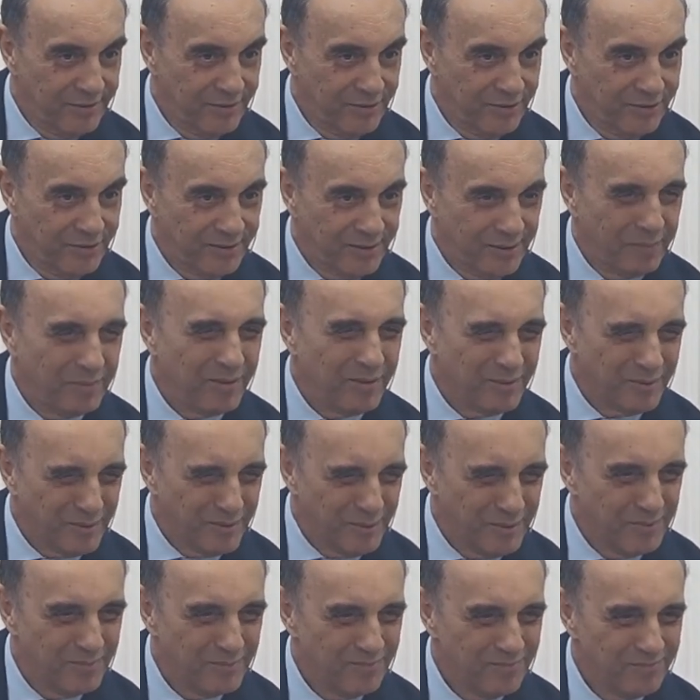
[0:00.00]
and she
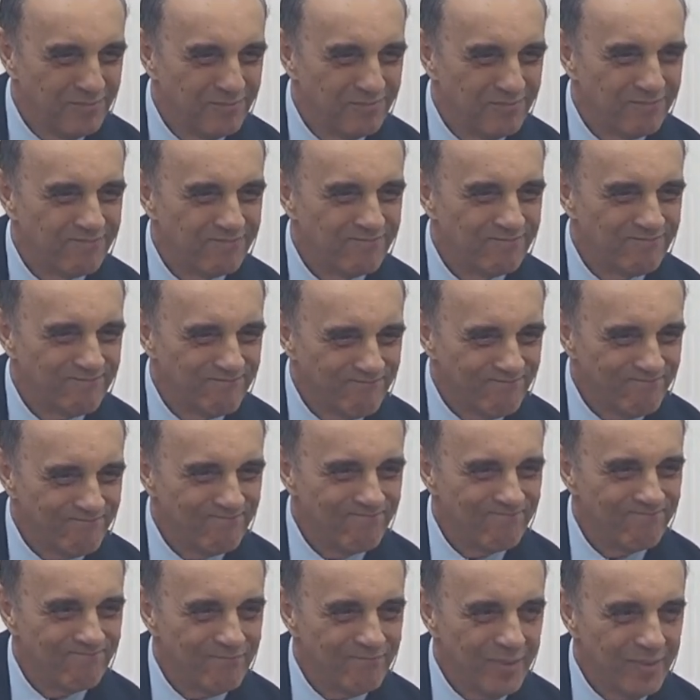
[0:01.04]
said, do not enter into
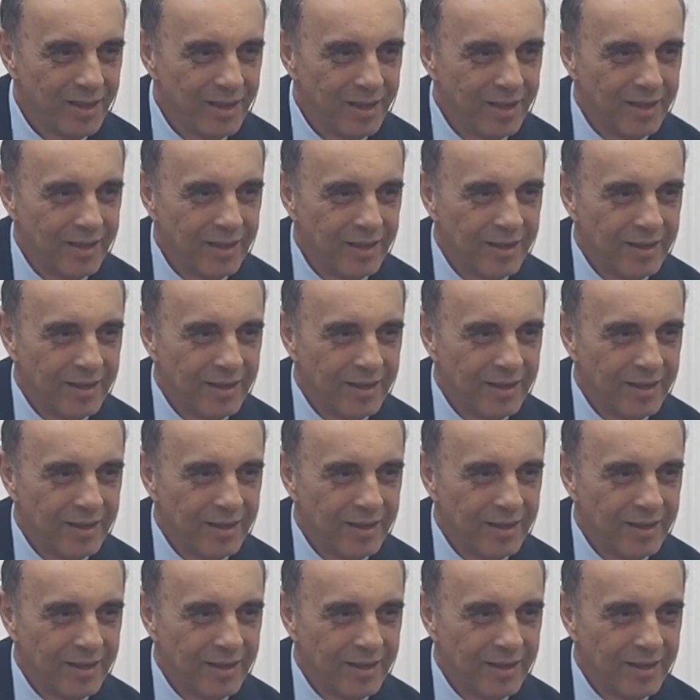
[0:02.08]
Egypt.